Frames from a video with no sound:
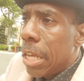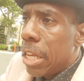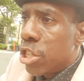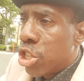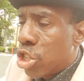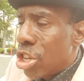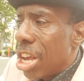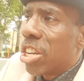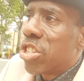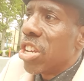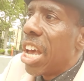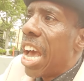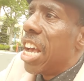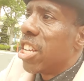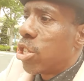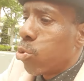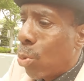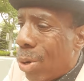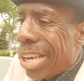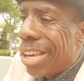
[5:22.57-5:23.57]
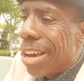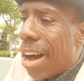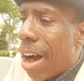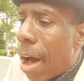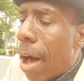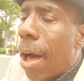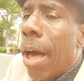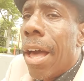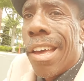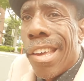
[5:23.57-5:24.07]
such as we
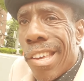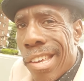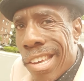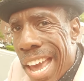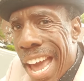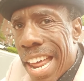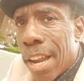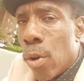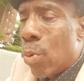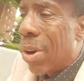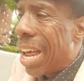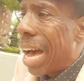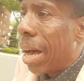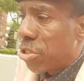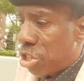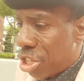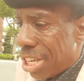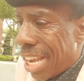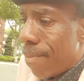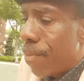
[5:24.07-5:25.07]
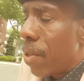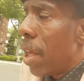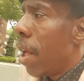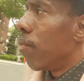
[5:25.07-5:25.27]
are, yet without sin.